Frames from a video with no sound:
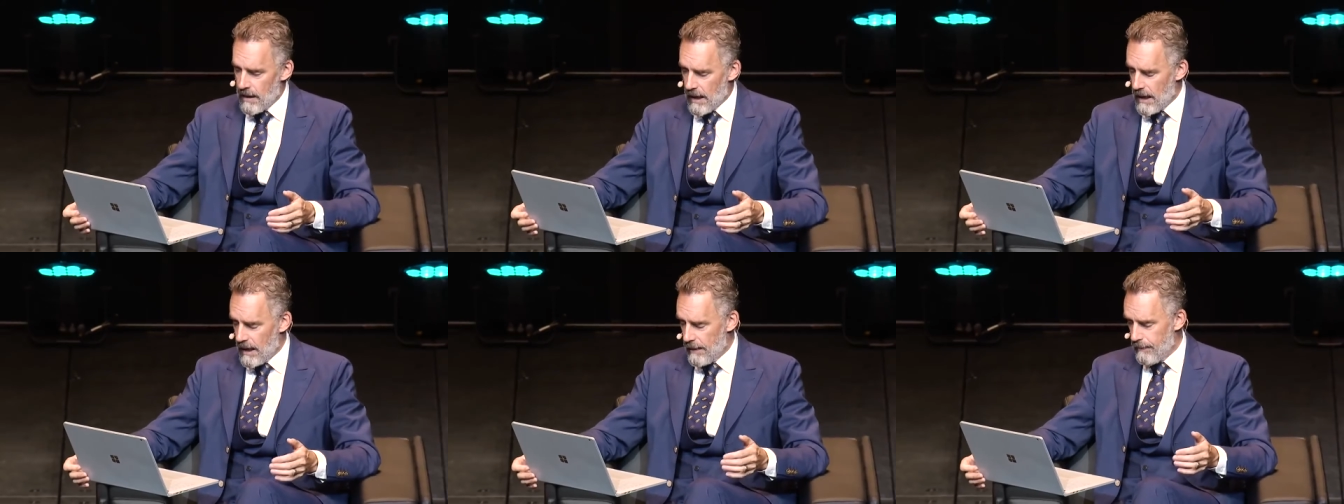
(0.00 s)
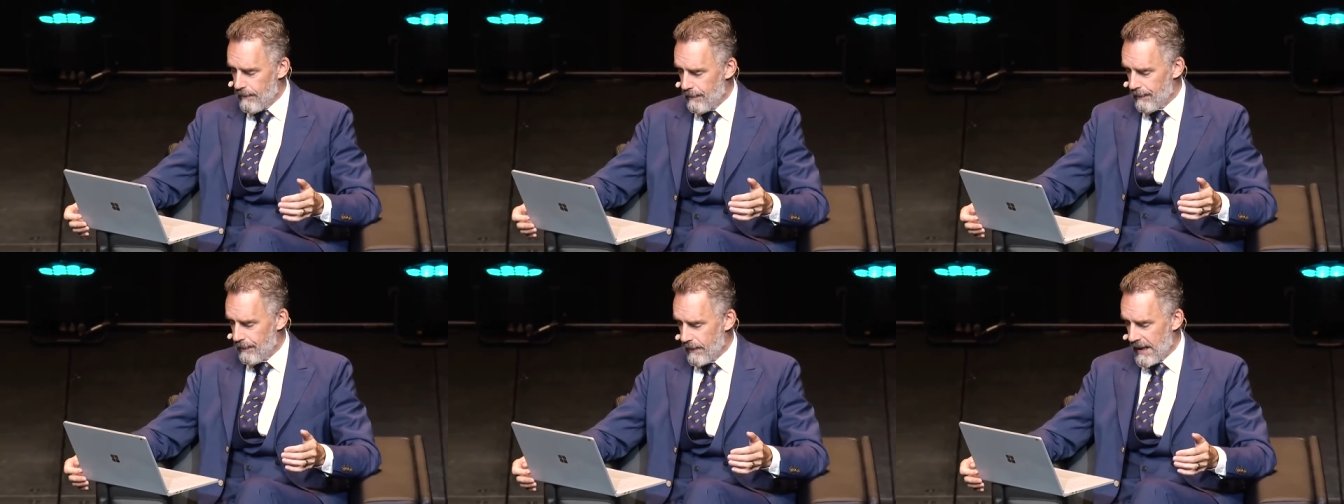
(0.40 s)
Um,
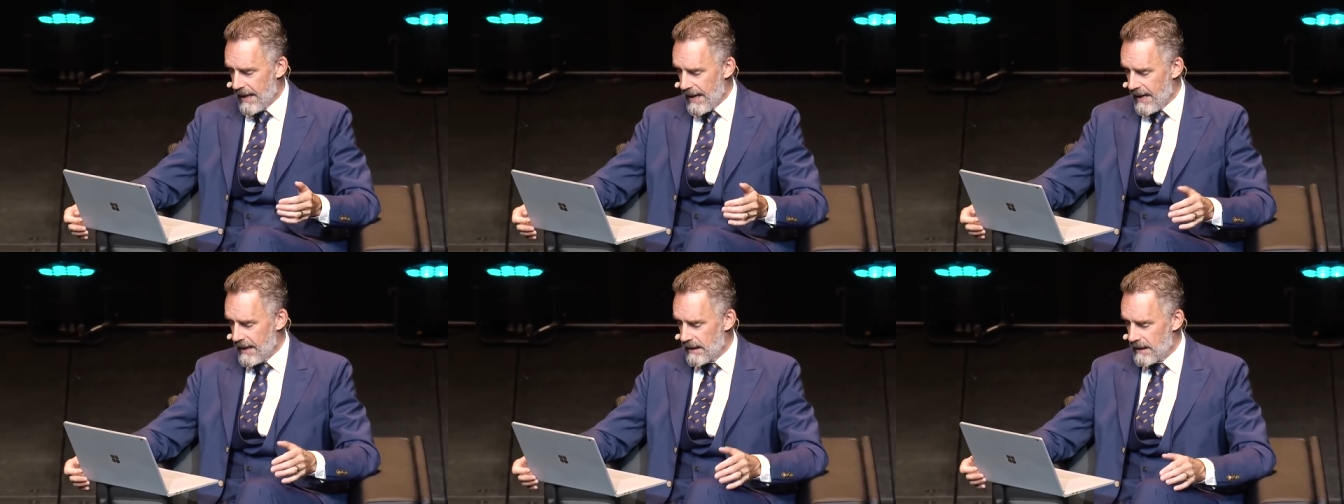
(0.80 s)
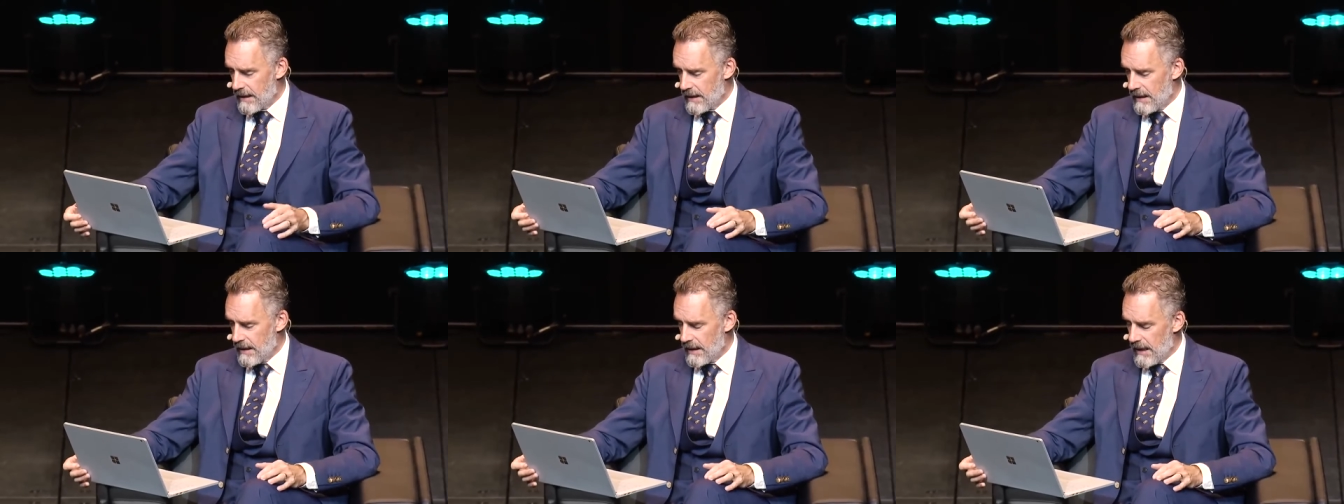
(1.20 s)
and,
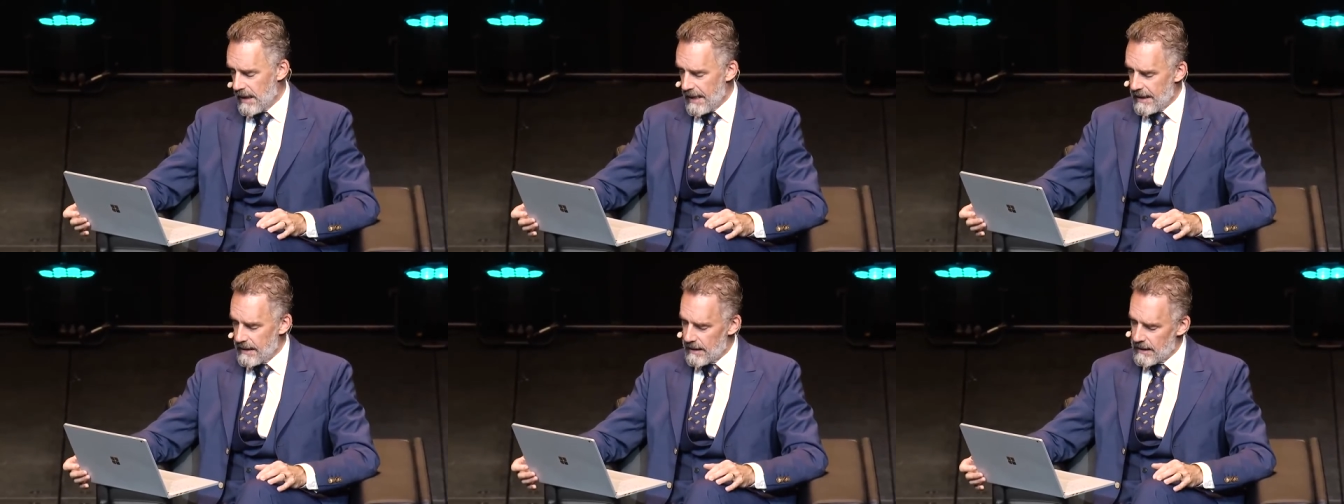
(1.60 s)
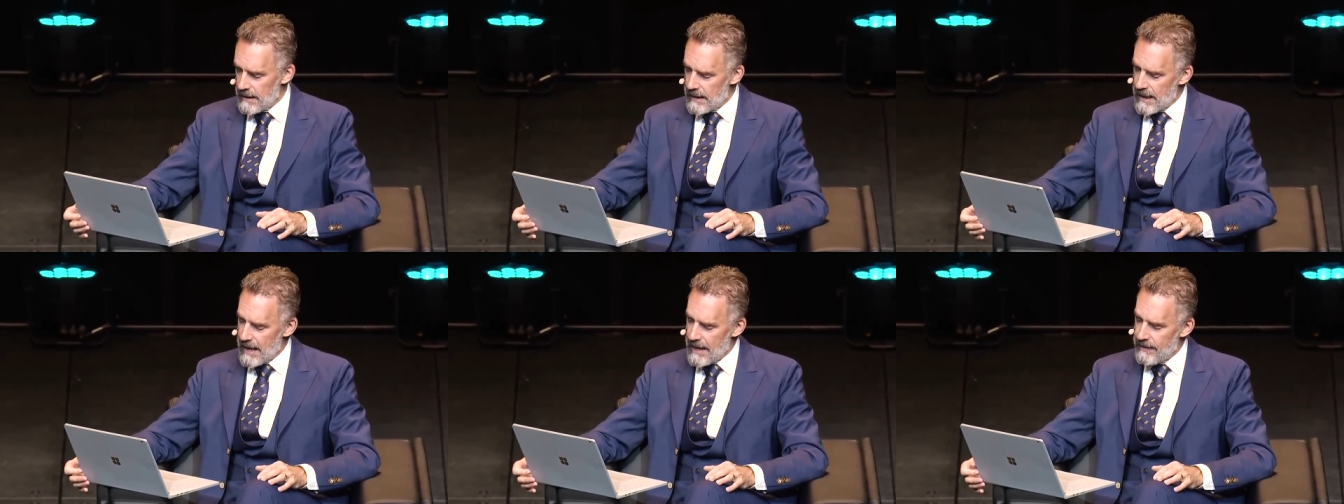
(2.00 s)
and,
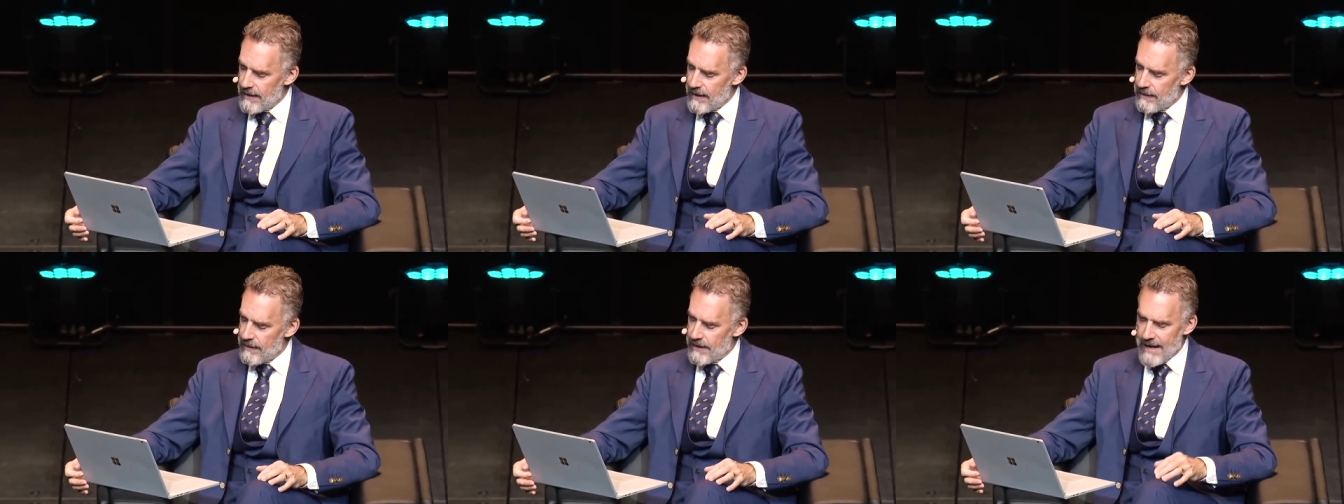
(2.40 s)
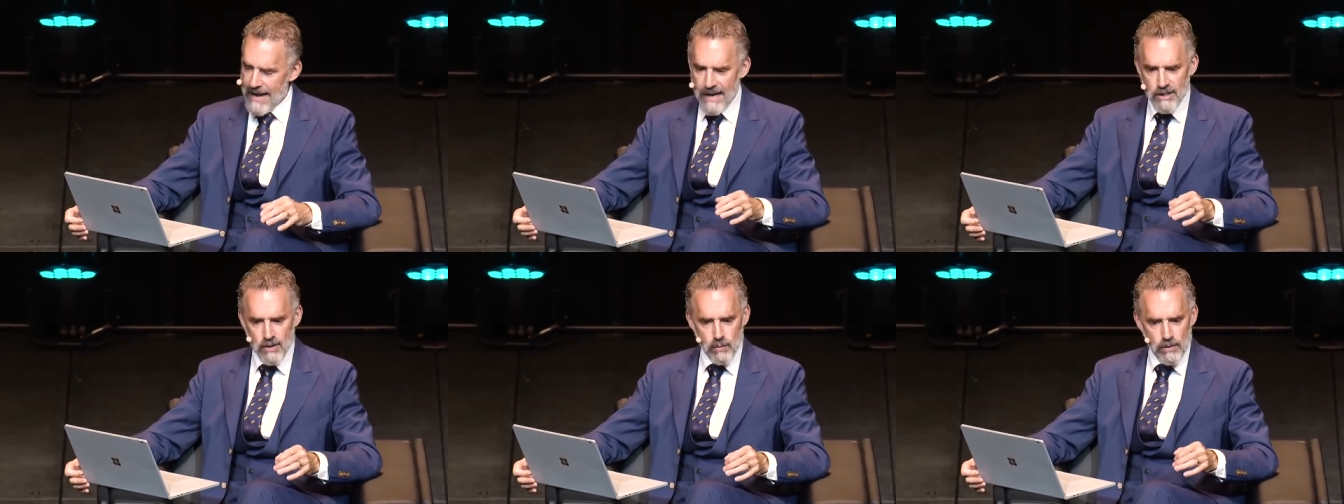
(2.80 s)
and then the
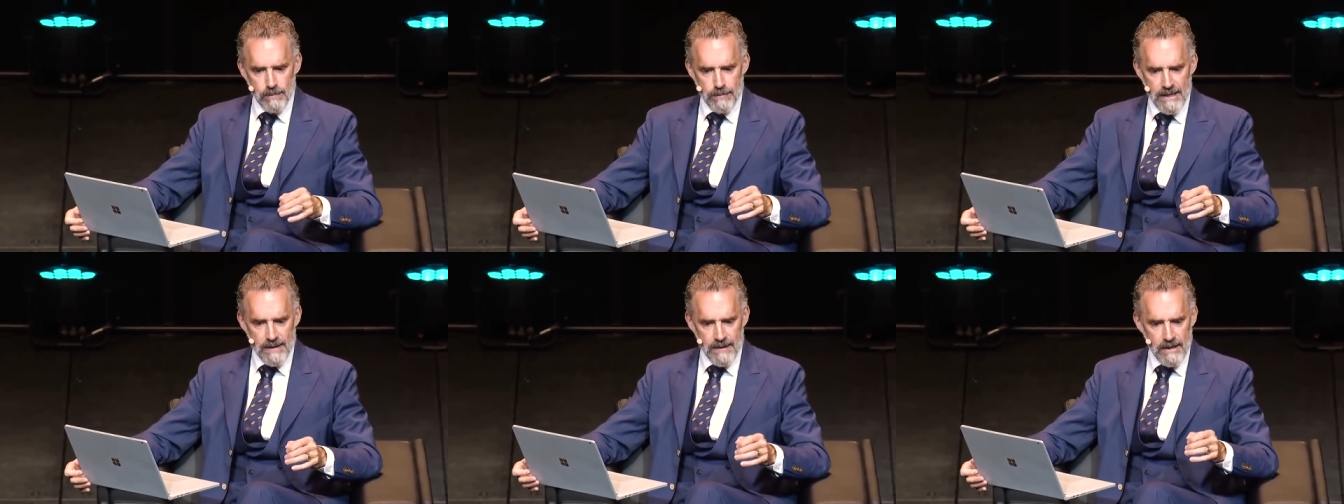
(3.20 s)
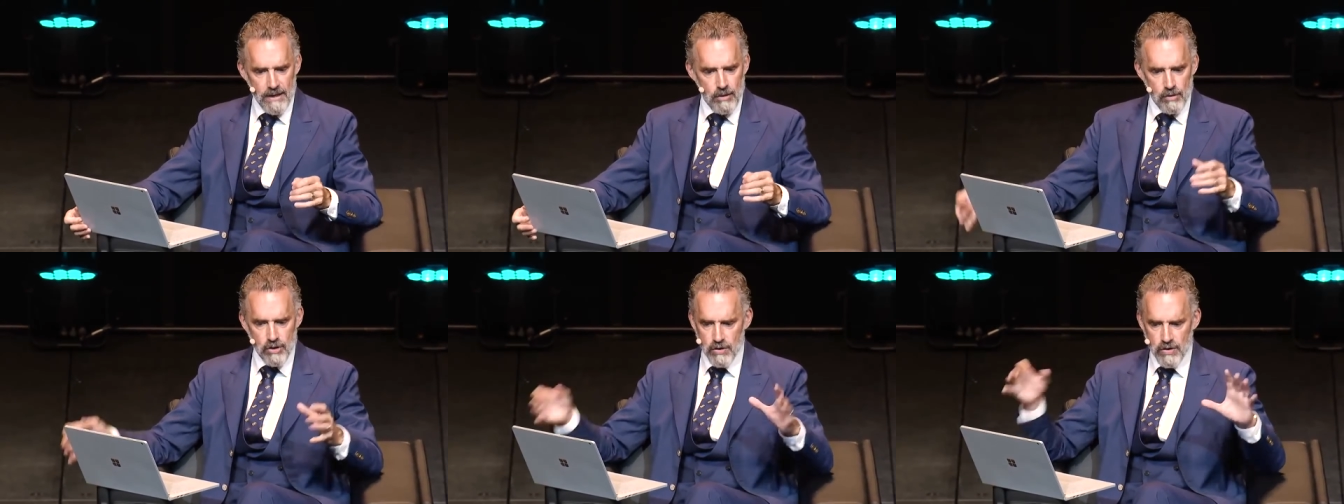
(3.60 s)
next would be that
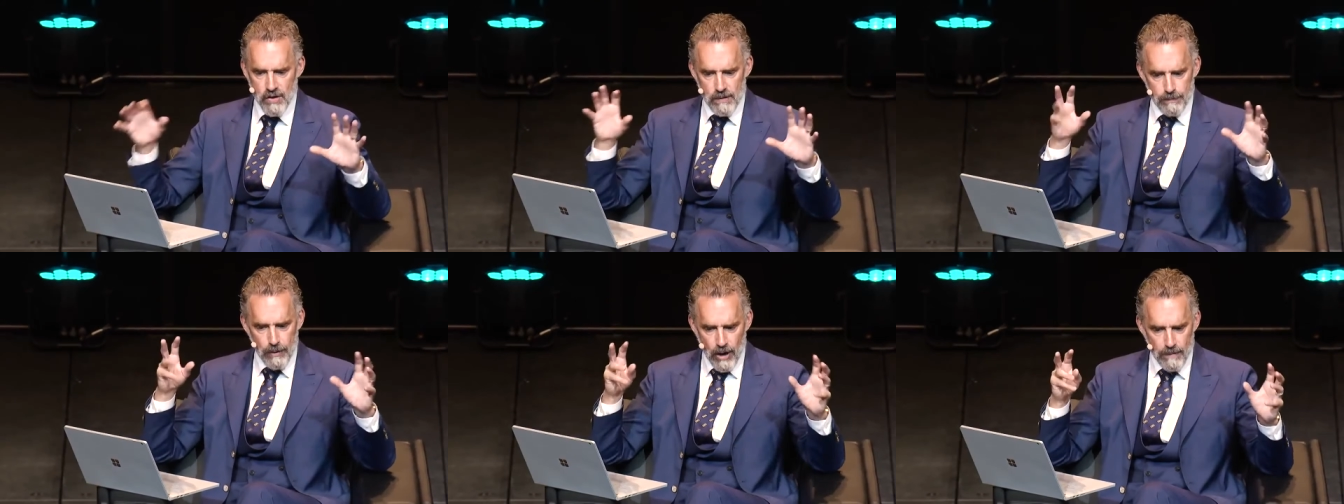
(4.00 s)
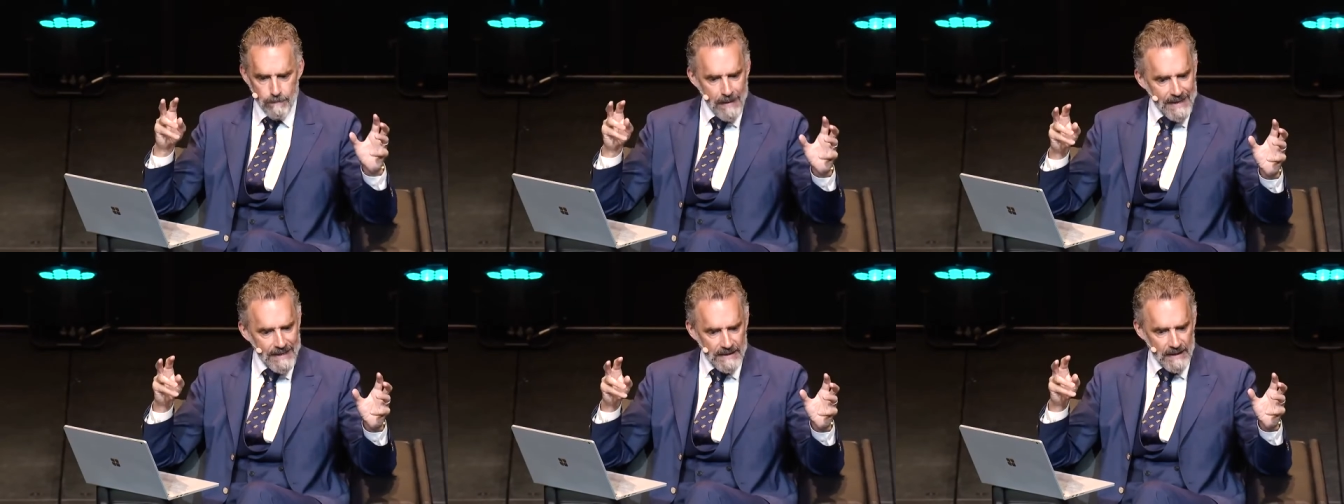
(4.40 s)
you're just
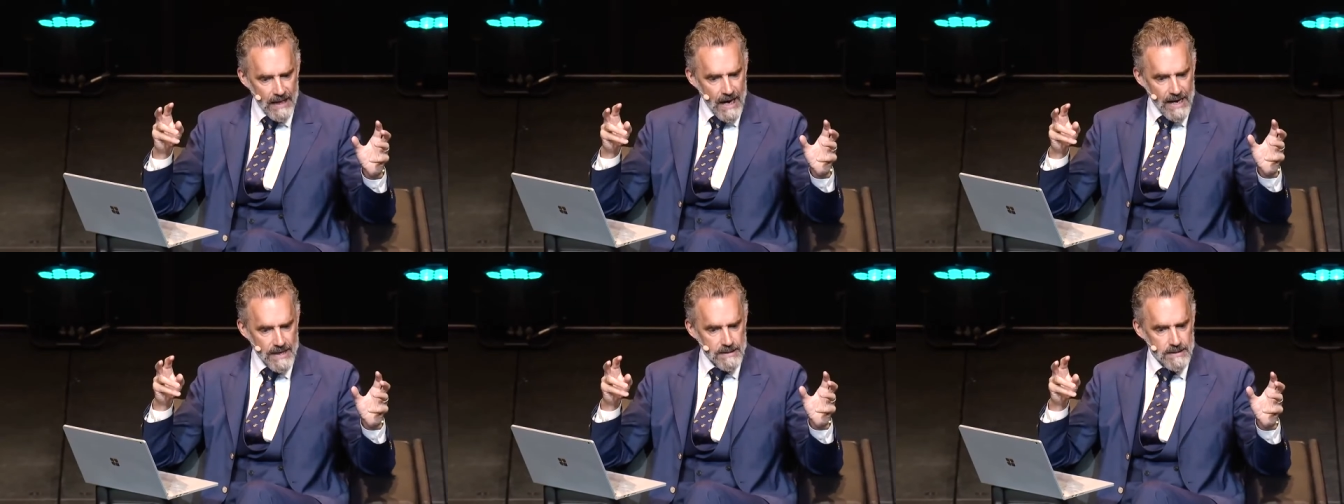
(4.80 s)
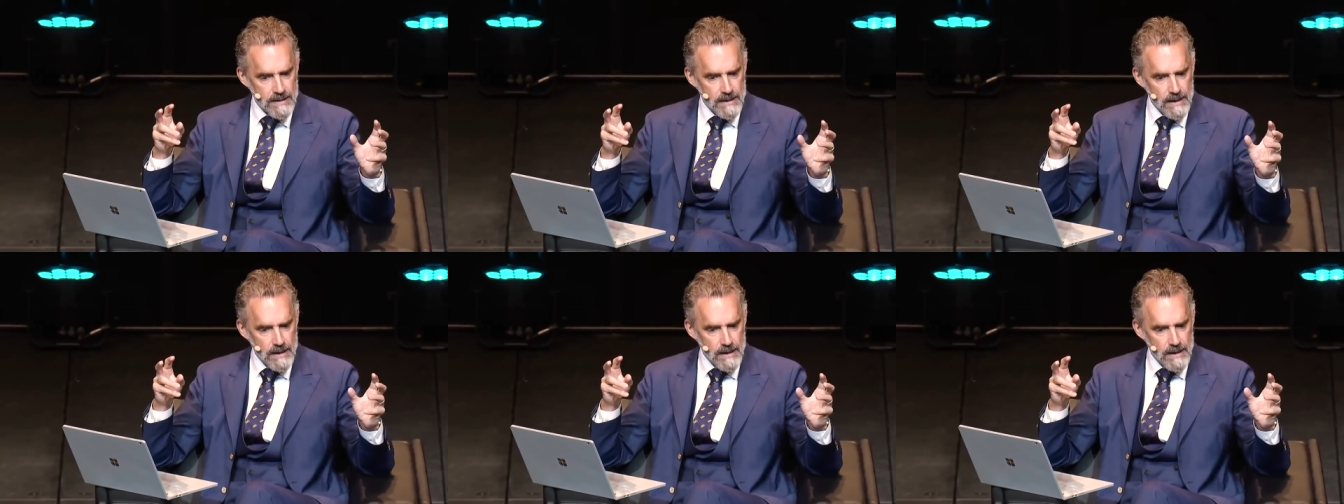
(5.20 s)
compartmentalized.